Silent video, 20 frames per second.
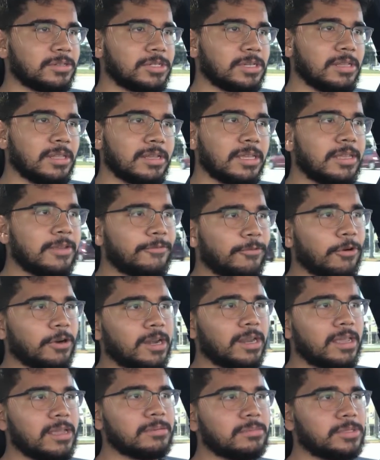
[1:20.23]
actually looking for
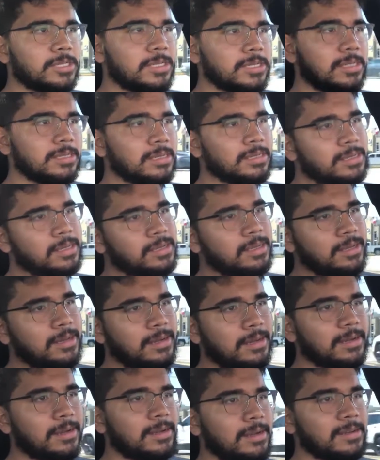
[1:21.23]
an AMG.
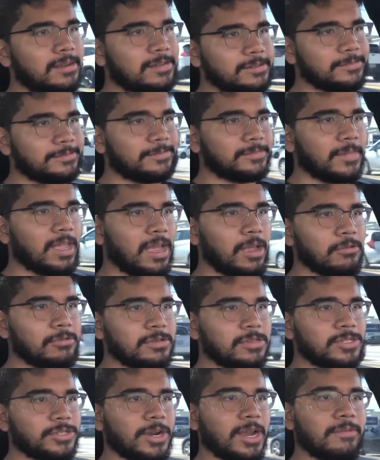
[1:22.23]
I
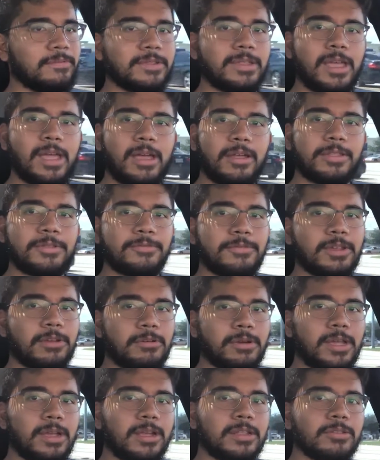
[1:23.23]
was driving down the
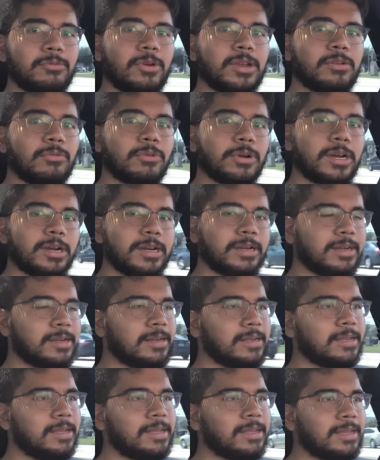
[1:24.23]
freeway on the way to work,
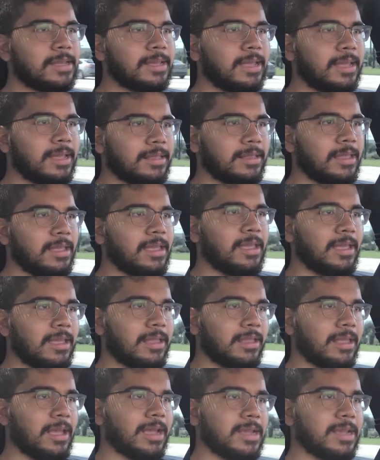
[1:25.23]
and then